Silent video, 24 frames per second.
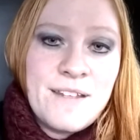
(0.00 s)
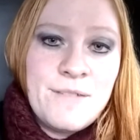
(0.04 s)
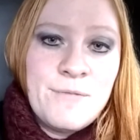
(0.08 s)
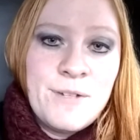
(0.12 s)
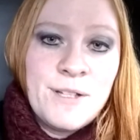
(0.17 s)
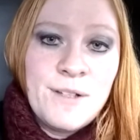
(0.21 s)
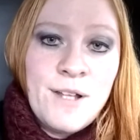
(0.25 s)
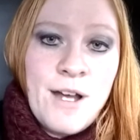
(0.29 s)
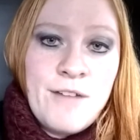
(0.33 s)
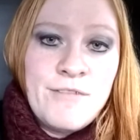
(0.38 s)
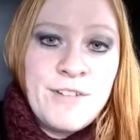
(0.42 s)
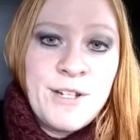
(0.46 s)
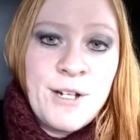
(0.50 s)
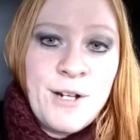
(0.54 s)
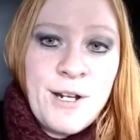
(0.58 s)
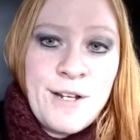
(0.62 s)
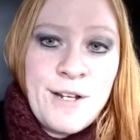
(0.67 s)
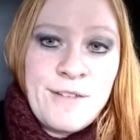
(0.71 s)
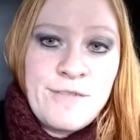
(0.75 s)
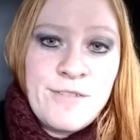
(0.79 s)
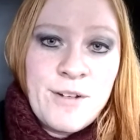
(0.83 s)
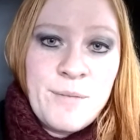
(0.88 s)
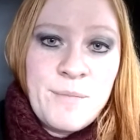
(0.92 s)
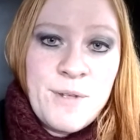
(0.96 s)
We love
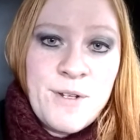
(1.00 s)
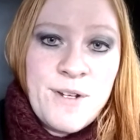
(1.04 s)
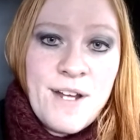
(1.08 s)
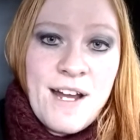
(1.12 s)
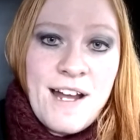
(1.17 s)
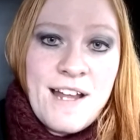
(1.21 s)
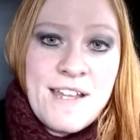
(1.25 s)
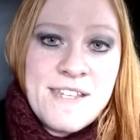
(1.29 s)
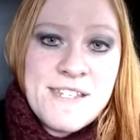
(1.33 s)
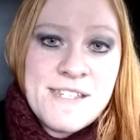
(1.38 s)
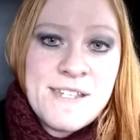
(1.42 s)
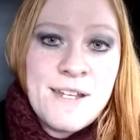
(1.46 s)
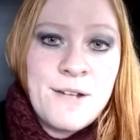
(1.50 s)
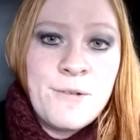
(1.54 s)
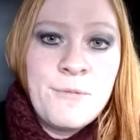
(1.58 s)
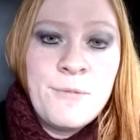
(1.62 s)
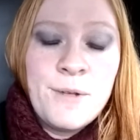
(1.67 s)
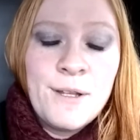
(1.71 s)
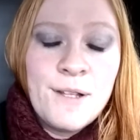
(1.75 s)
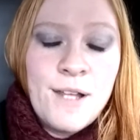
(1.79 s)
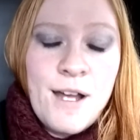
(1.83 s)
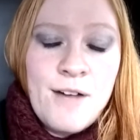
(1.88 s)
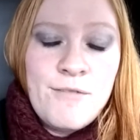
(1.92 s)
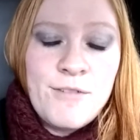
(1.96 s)
hearing from you guys.
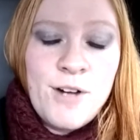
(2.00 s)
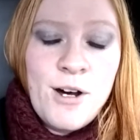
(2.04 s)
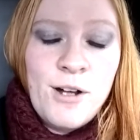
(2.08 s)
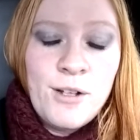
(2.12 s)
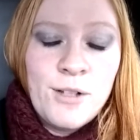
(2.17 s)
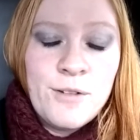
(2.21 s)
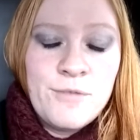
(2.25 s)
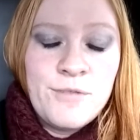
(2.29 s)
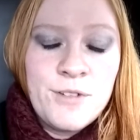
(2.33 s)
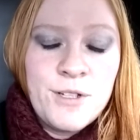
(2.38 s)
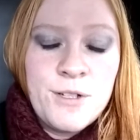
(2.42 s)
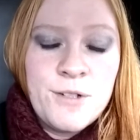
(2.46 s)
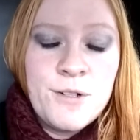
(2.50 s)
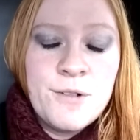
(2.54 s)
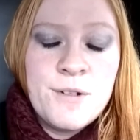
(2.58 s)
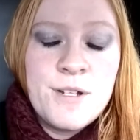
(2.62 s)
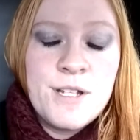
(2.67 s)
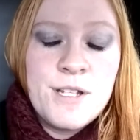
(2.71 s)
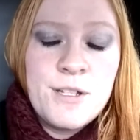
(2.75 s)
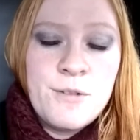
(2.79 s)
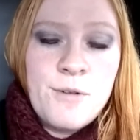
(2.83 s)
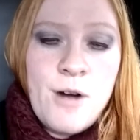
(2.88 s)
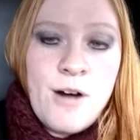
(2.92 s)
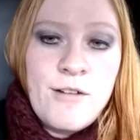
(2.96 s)
We love all of you.
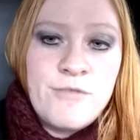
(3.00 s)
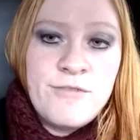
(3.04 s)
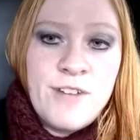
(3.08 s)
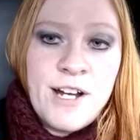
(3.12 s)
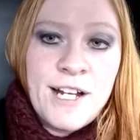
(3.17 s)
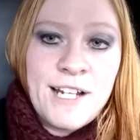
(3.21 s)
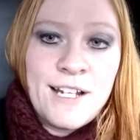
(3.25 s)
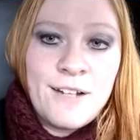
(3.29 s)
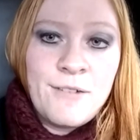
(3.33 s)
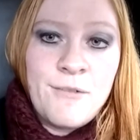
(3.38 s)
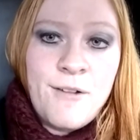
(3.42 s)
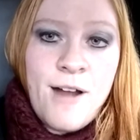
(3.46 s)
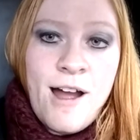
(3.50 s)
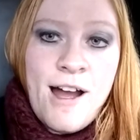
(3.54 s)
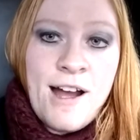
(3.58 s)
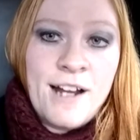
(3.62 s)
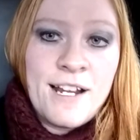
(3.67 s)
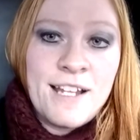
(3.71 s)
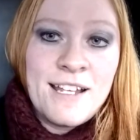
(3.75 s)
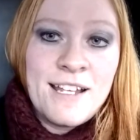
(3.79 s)
You all fucking rock.